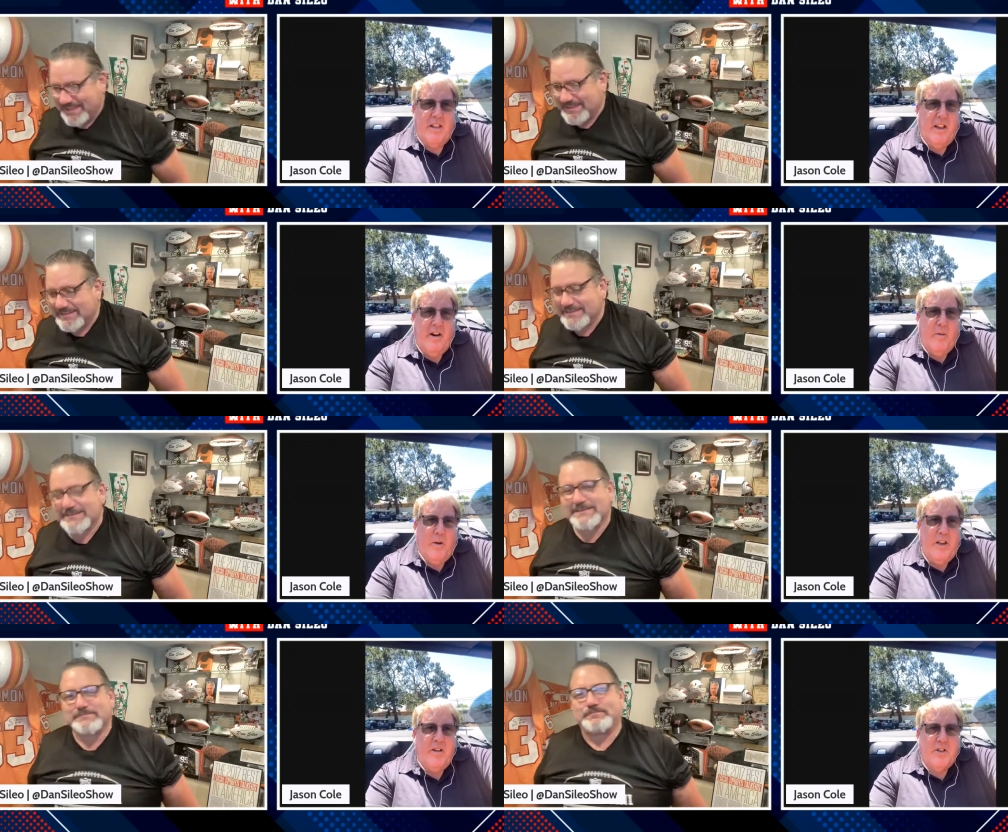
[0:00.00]
Speaker 1: in there. What
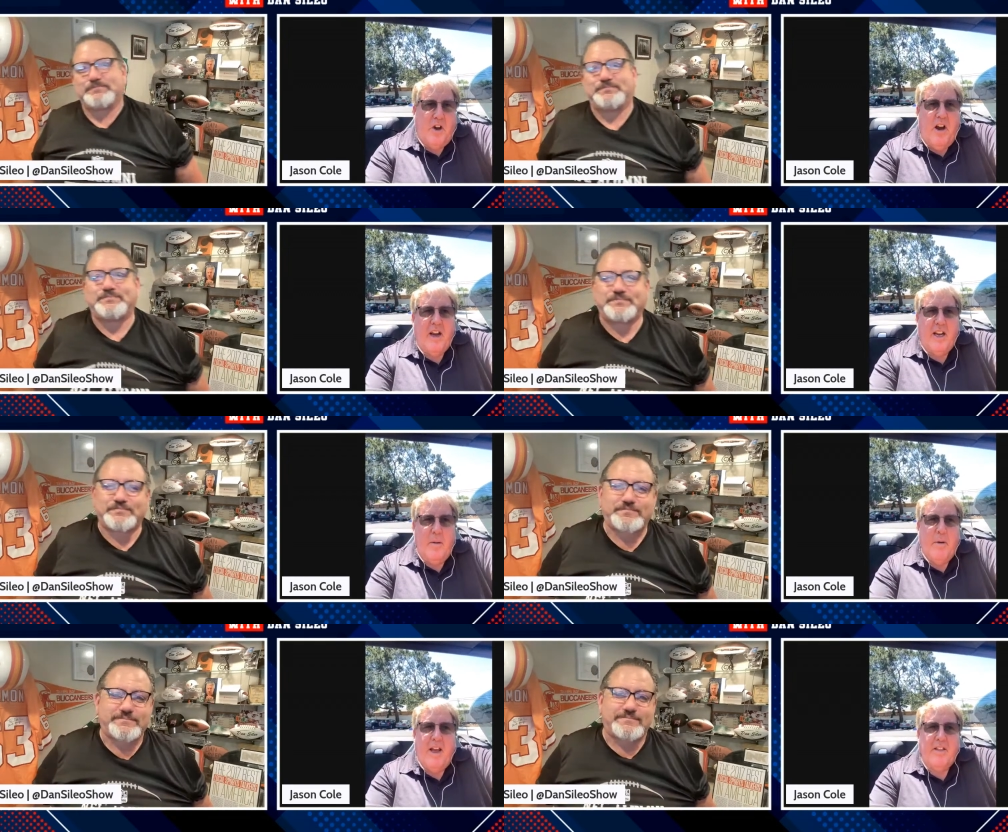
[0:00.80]
are you talking
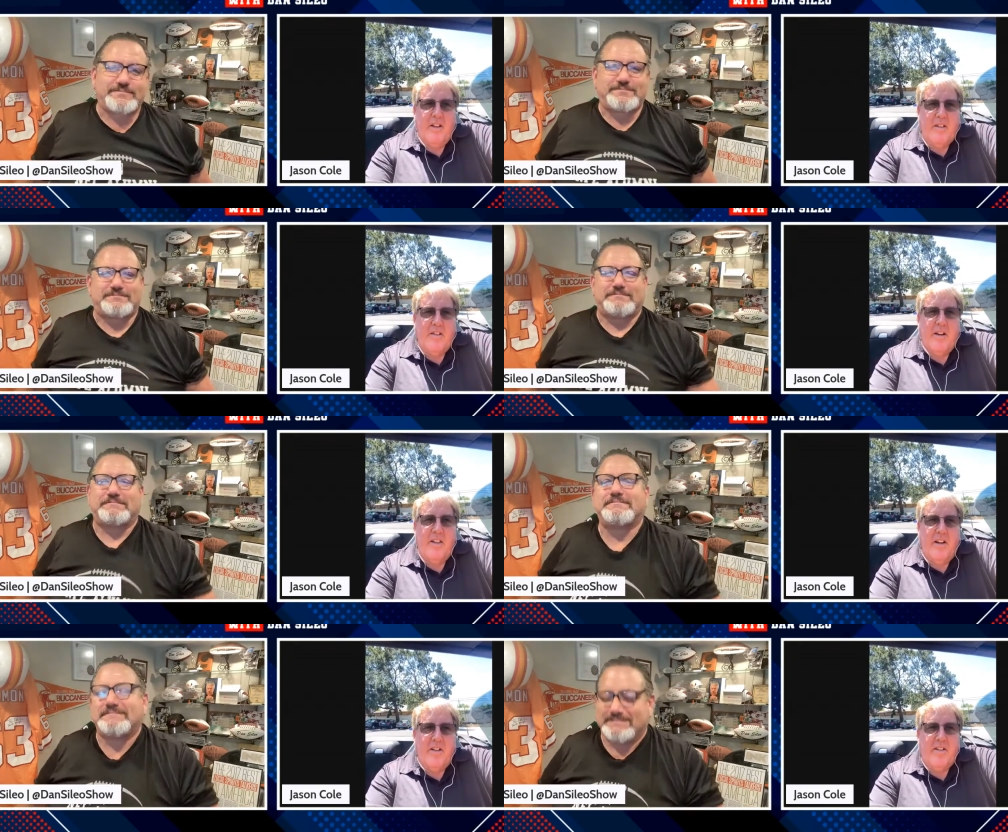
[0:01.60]
about? They'll
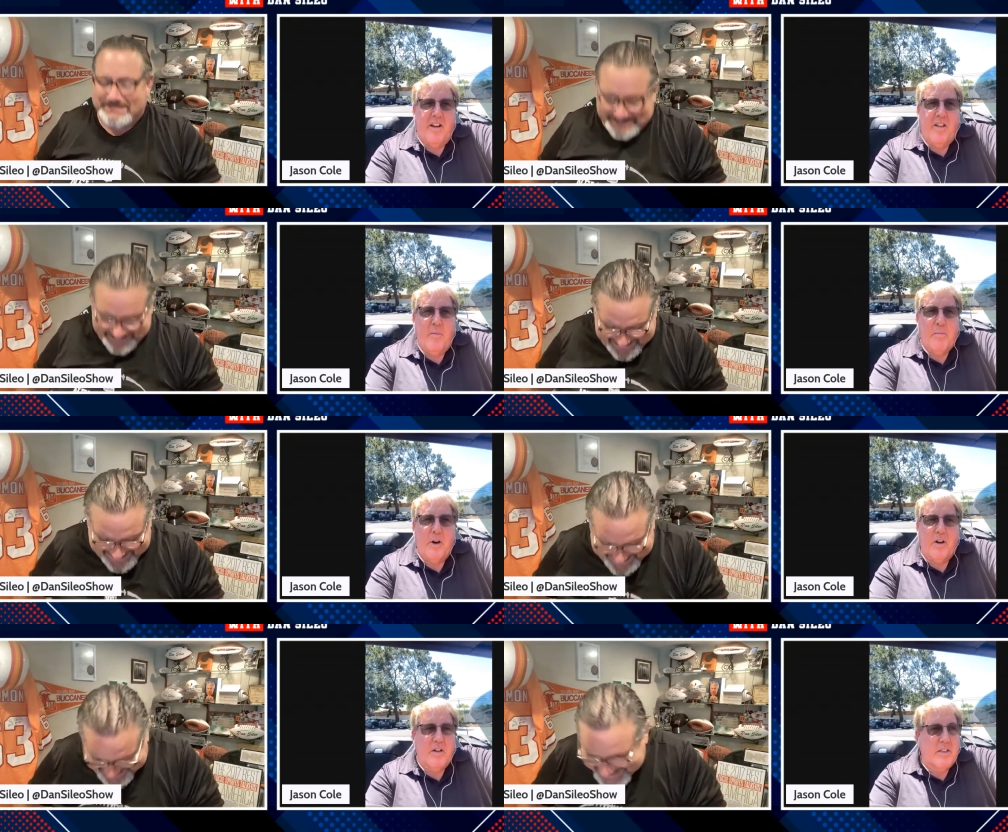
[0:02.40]
they're selling
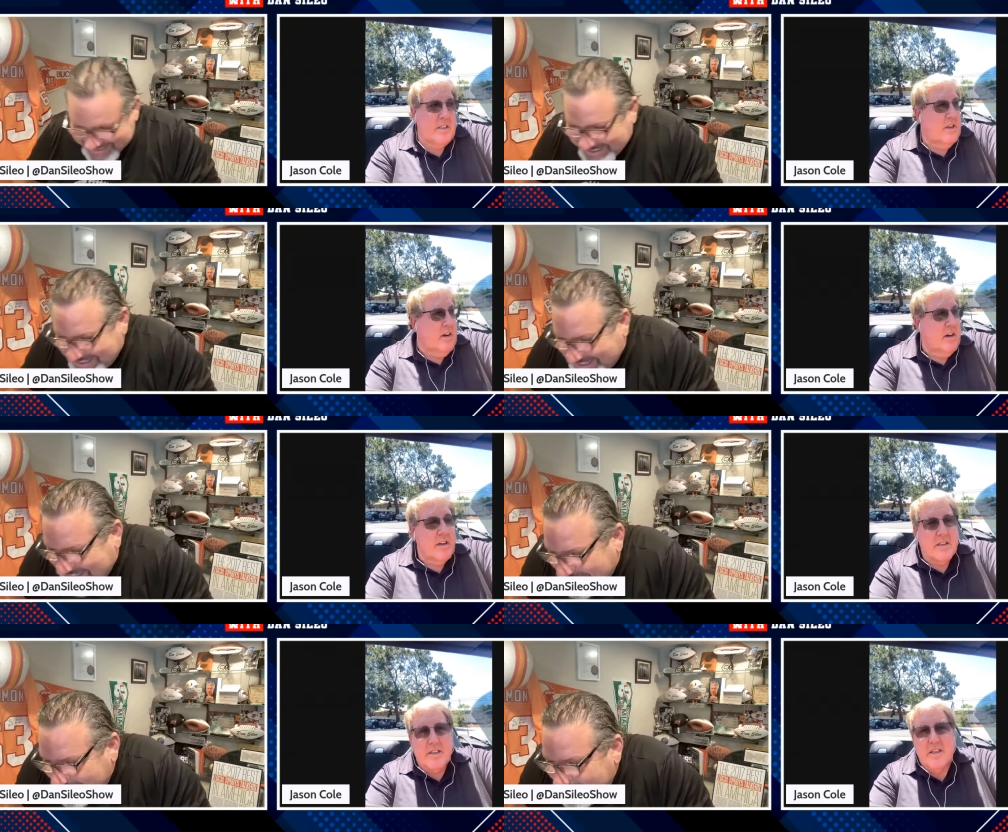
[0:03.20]
burgers and
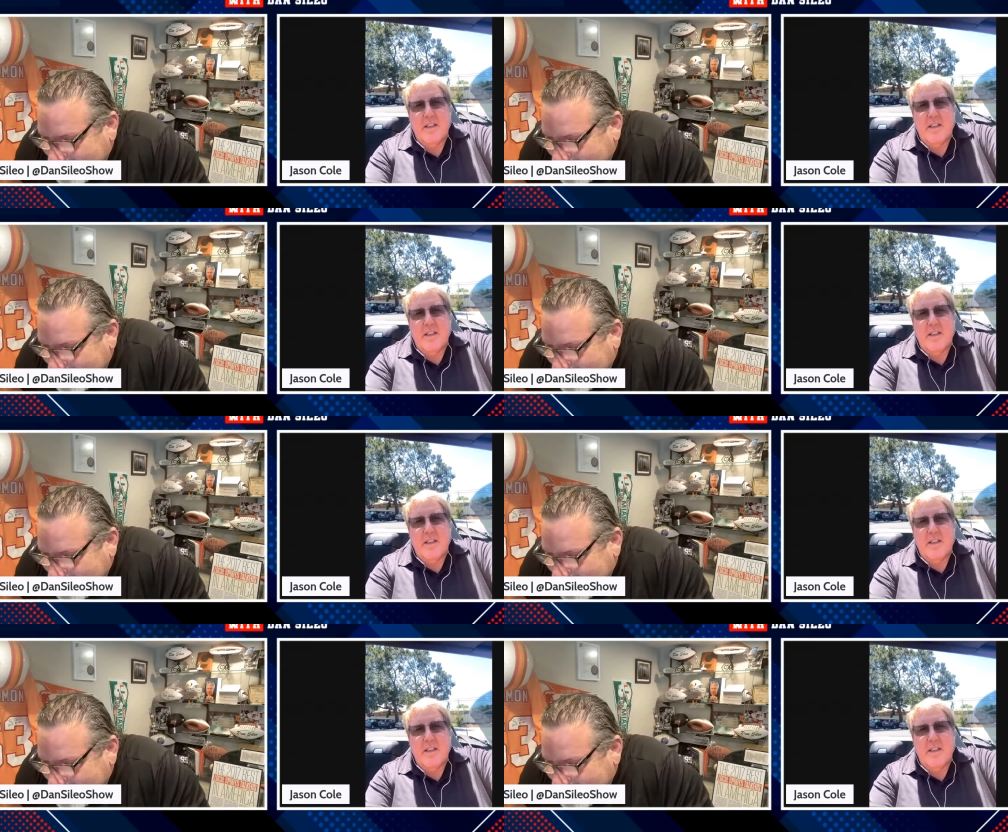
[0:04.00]
dogs.